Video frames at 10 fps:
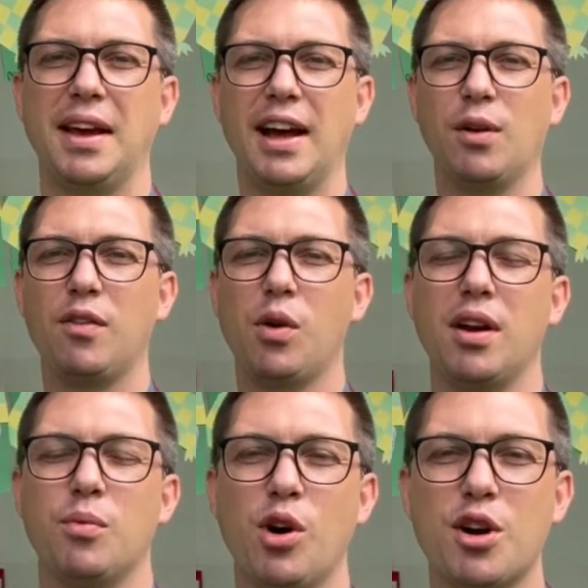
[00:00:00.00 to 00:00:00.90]
Hello
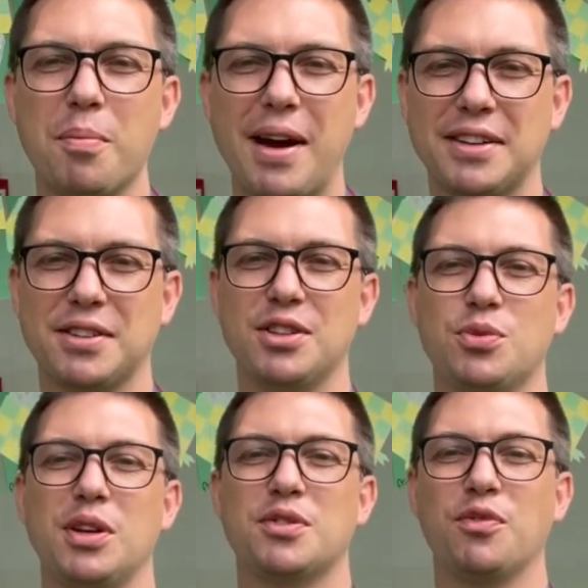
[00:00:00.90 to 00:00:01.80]
everyone and welcome back to
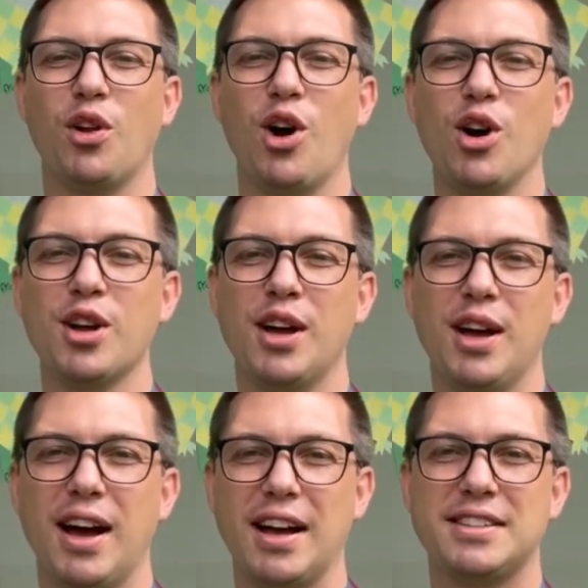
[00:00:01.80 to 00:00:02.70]
this week's vlog.
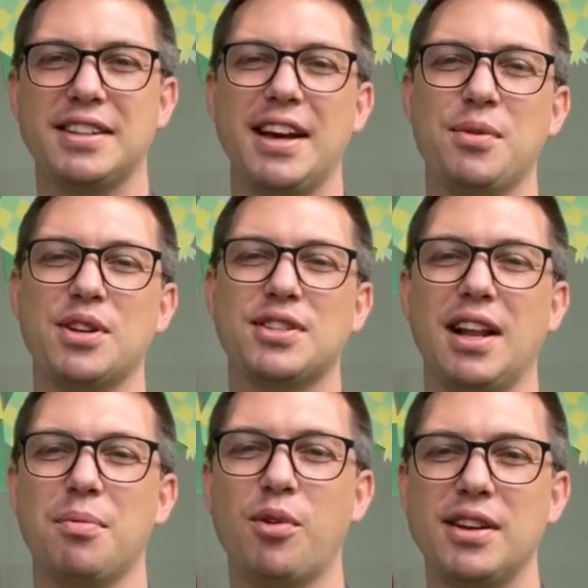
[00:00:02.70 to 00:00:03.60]
Uh, today we're
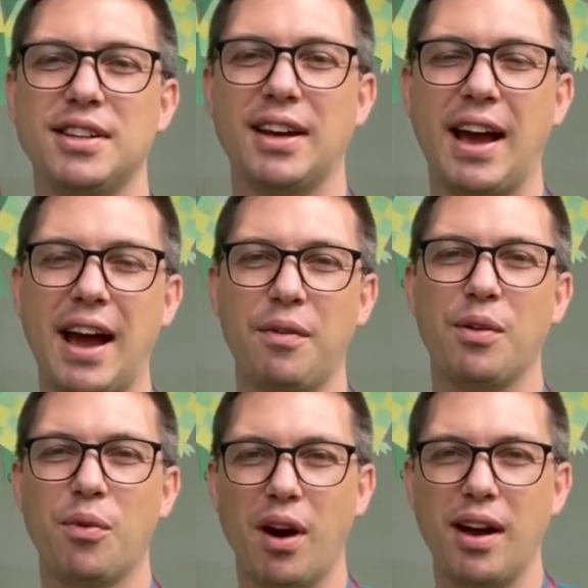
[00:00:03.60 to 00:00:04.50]
celebrating Hari
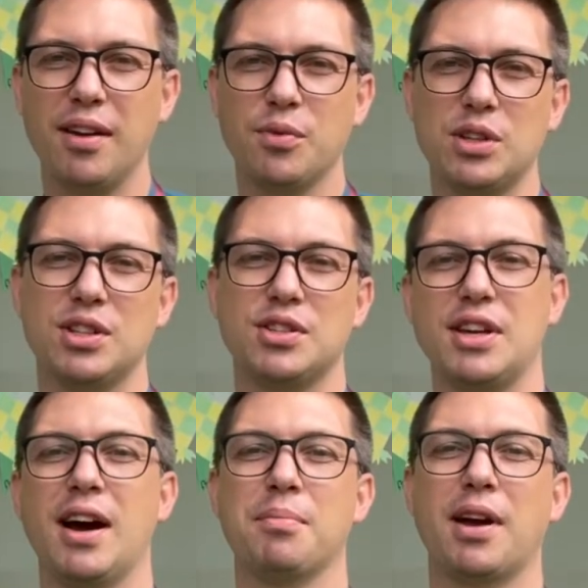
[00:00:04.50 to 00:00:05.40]
Raya, which is
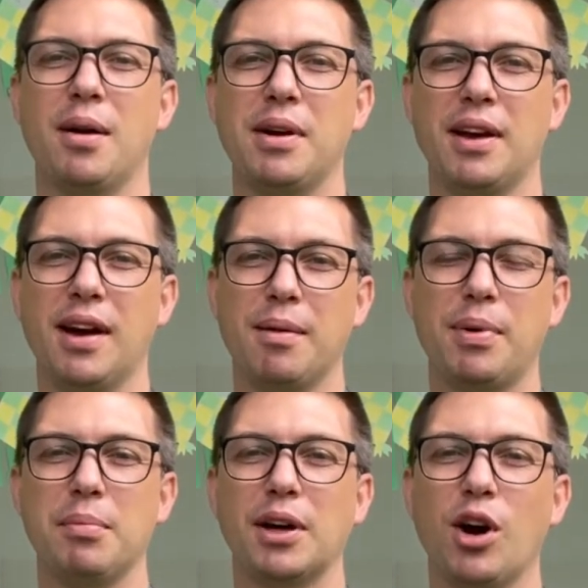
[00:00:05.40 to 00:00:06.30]
the upcoming uh,
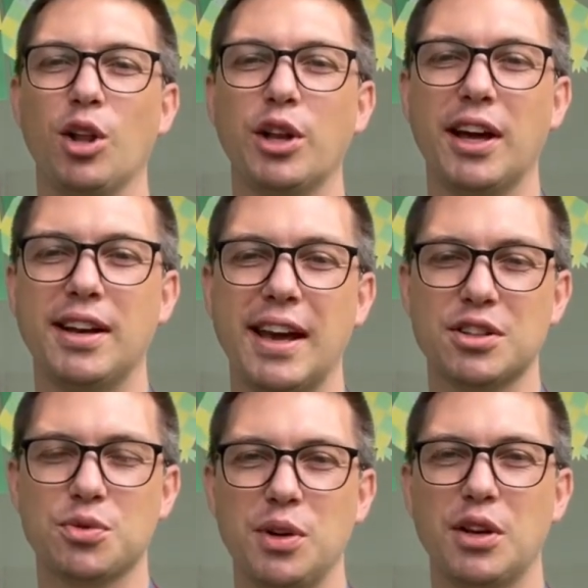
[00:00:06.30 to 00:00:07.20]
public holiday
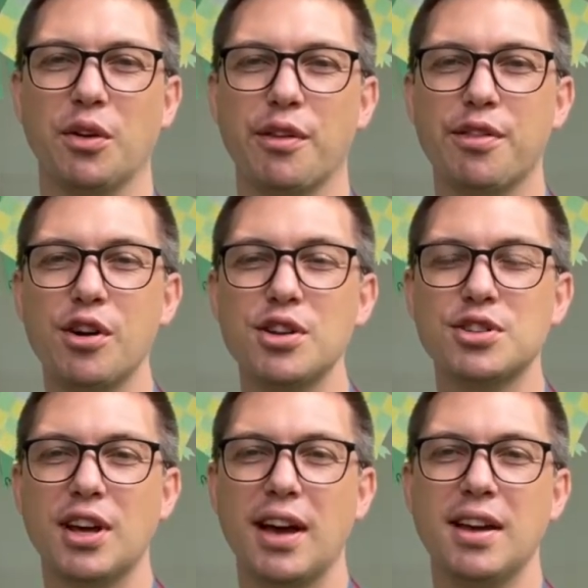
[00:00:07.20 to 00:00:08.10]
next week on
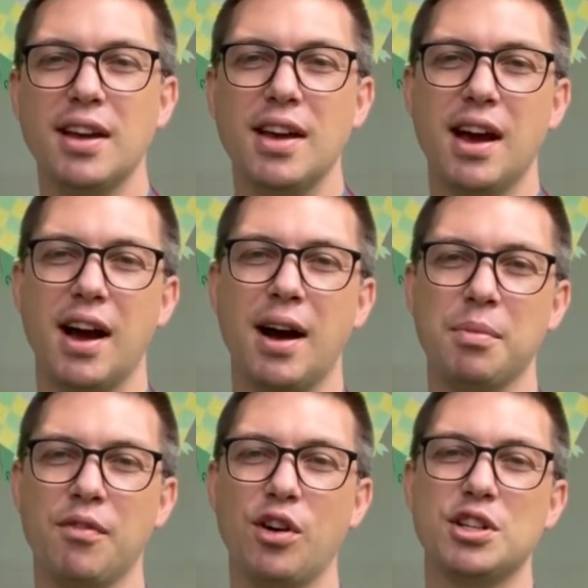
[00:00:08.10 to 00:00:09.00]
Thursday,
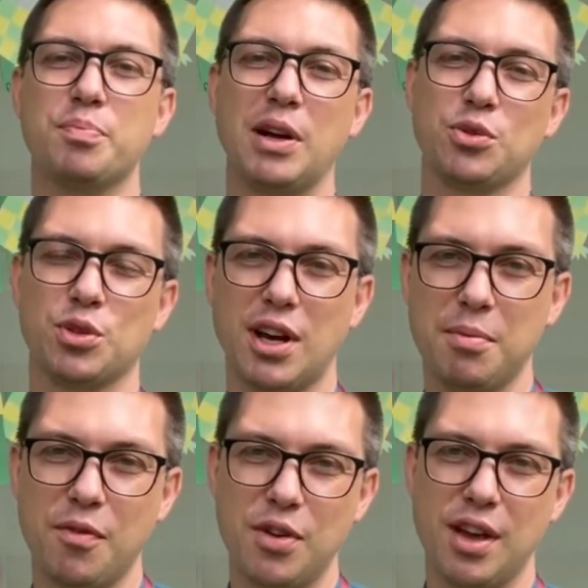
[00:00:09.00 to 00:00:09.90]
um, a very special time
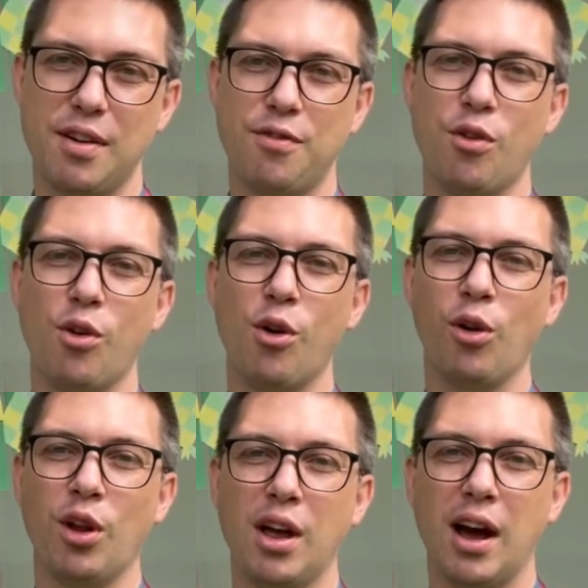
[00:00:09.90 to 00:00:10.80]
of the year for
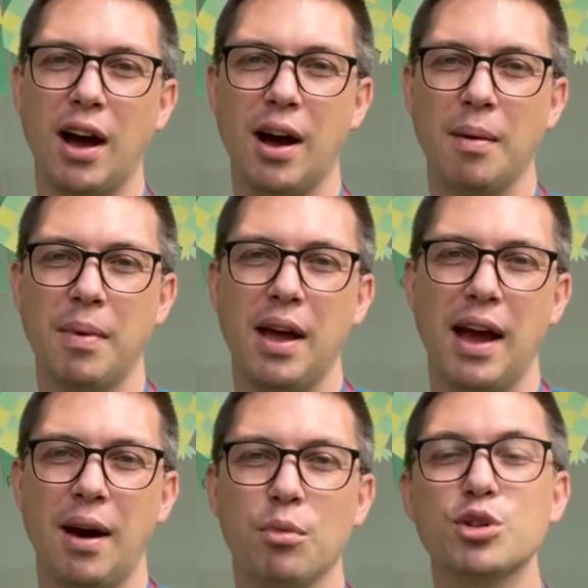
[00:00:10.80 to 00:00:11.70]
all um,
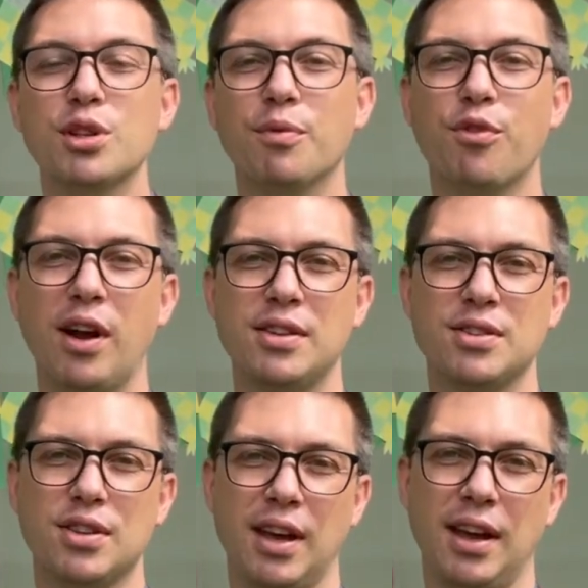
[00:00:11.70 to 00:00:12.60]
our Muslim
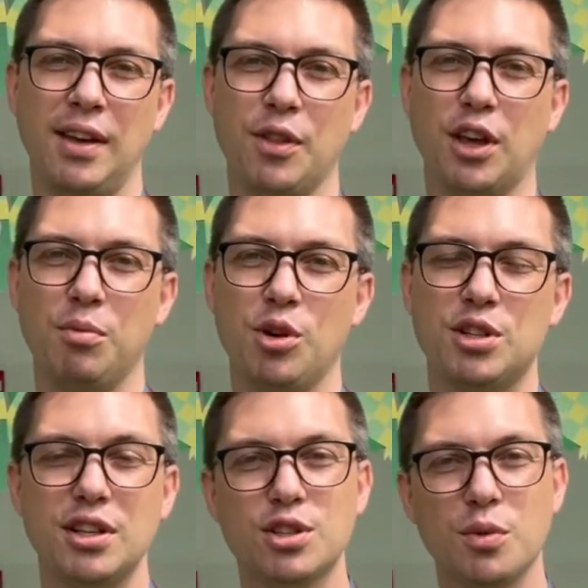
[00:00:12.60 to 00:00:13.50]
friends uh, in the
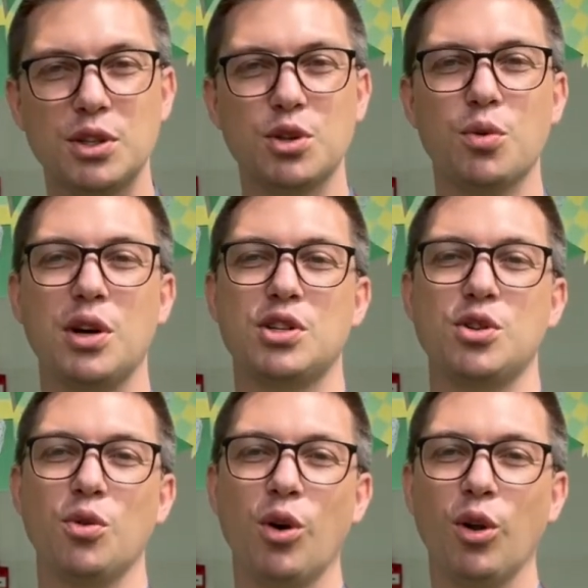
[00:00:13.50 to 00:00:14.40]
community. So we do wish
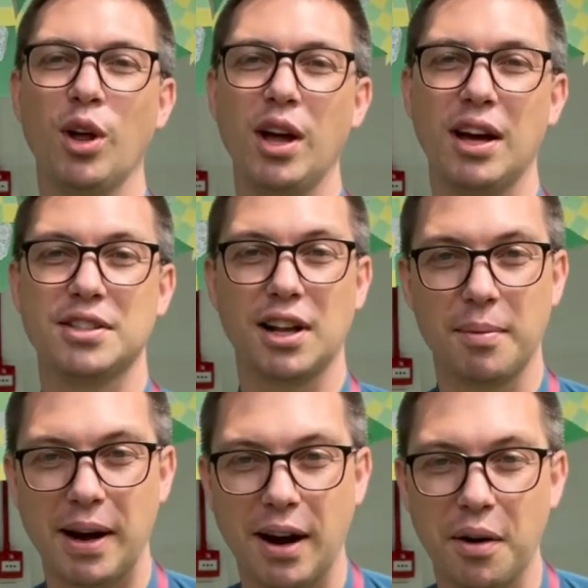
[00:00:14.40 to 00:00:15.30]
you all a
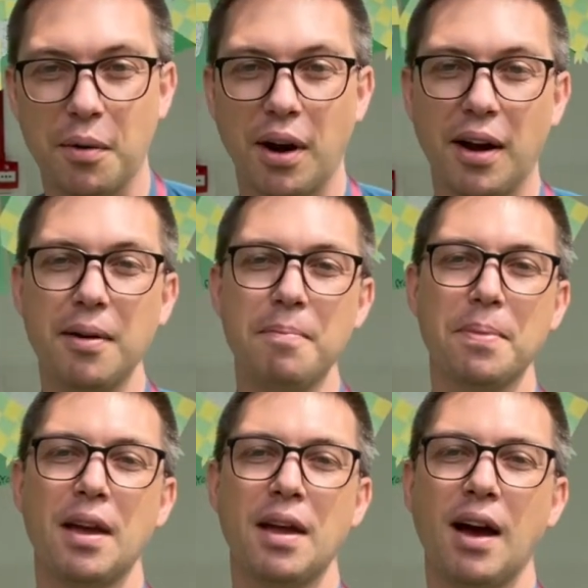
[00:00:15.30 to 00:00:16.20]
Selamat Hari Raya.
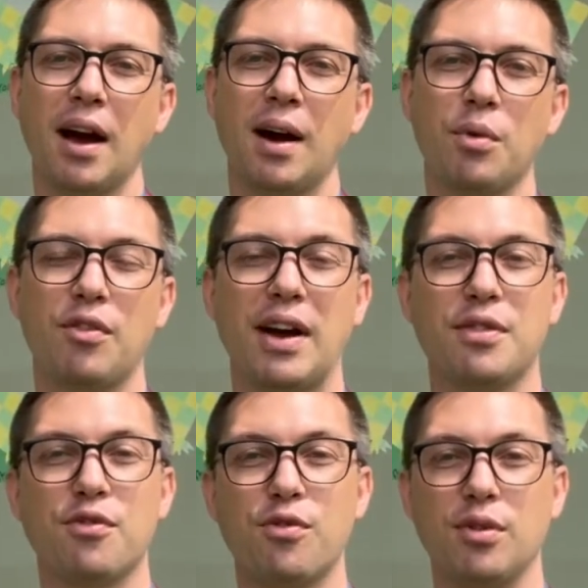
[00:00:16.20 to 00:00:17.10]
Uh, we've had
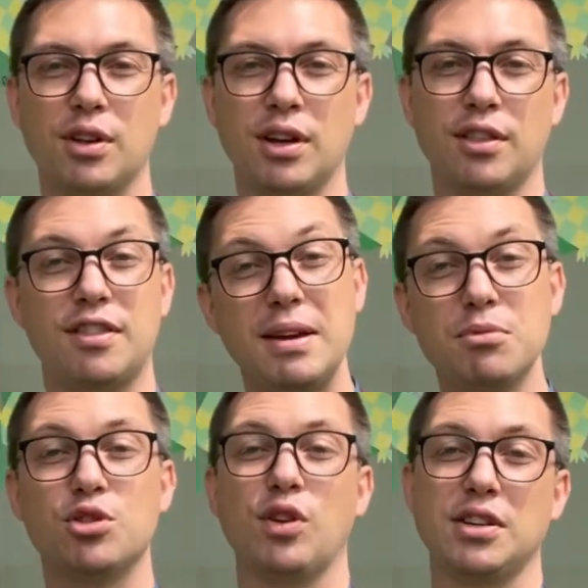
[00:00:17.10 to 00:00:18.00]
the, the,
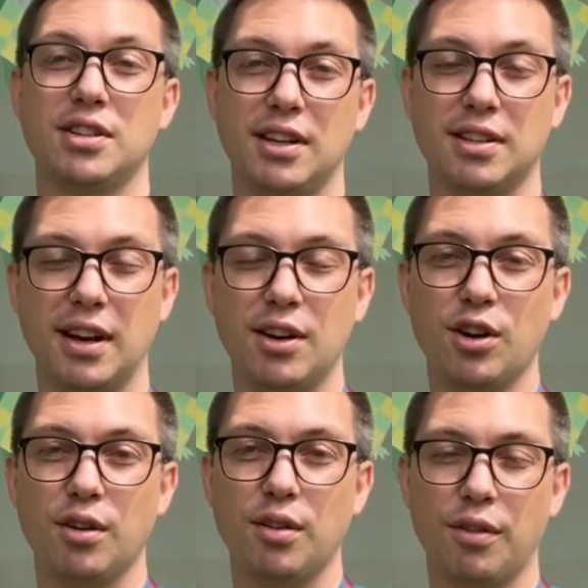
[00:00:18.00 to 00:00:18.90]
themed dress day today, not
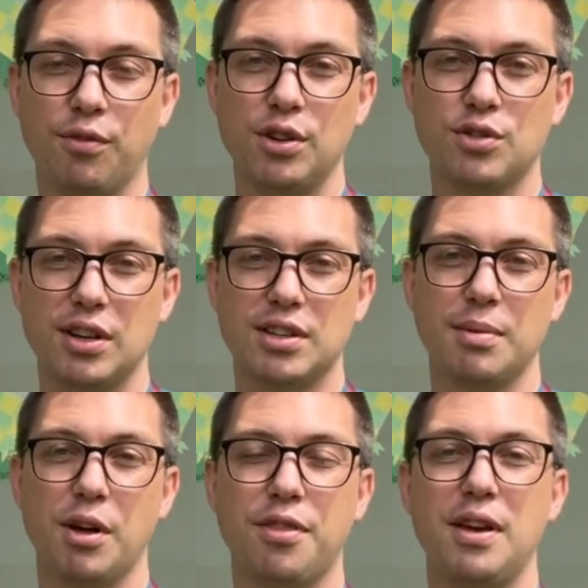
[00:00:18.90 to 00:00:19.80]
a, a, free dress day,
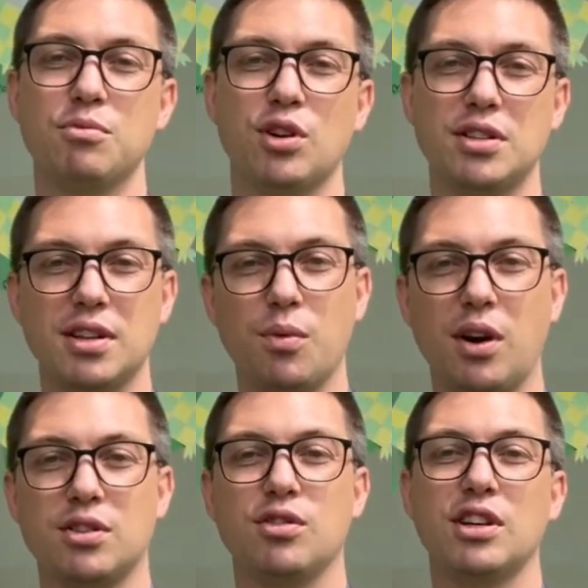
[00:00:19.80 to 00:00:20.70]
but a themed dress day
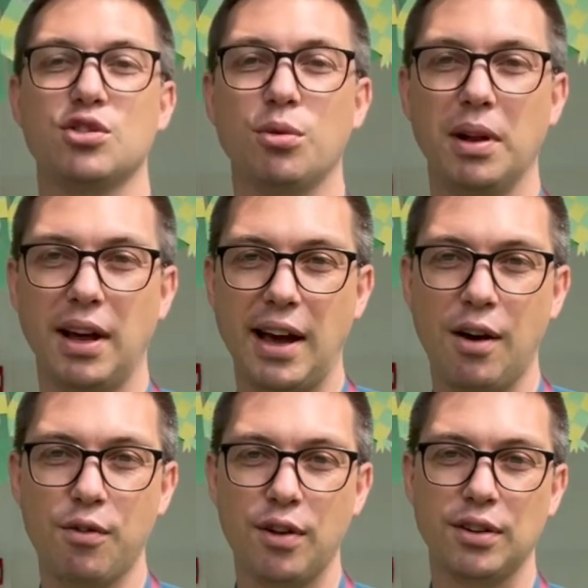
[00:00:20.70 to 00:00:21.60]
wearing traditional Malay
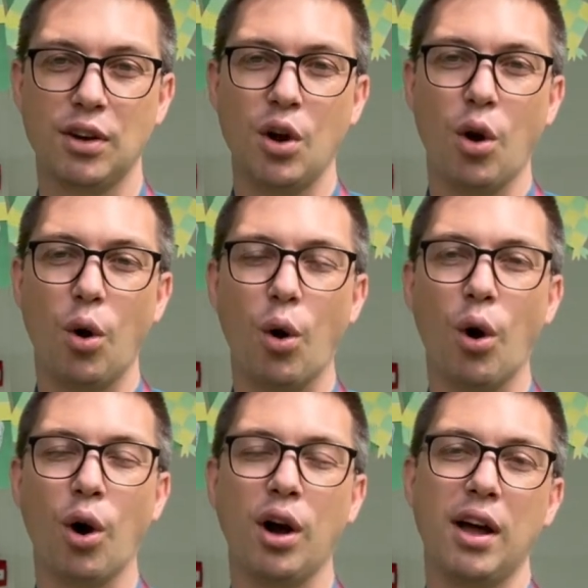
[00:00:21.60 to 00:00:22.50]
outfit
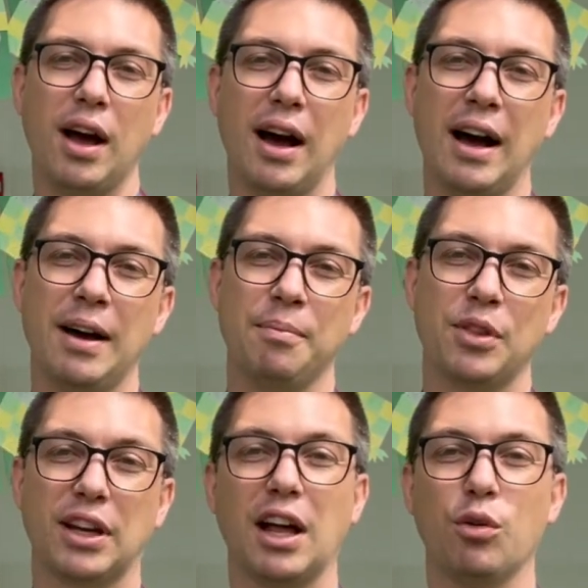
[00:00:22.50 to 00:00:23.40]
or um,
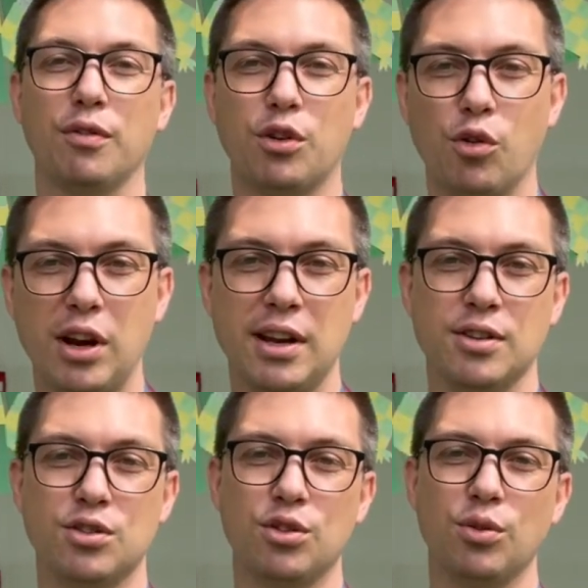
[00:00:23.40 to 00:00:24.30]
the colour of
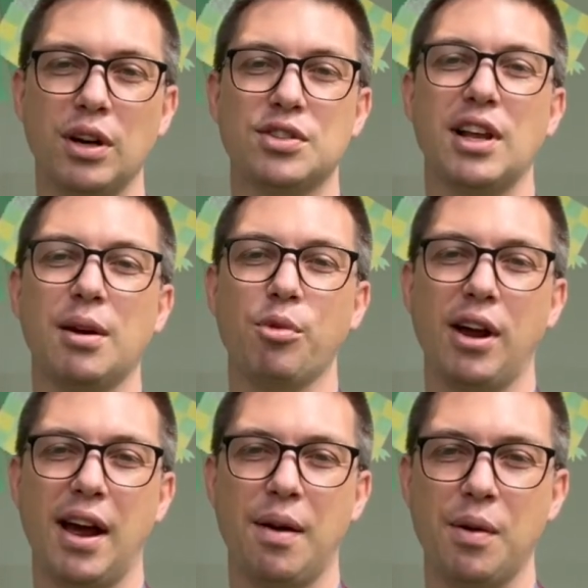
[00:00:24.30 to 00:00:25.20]
green to uh,
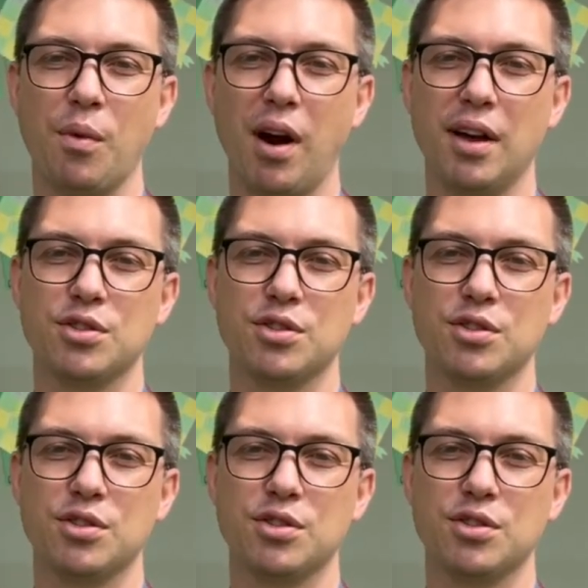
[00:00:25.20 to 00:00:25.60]
celebrate Hari Raya.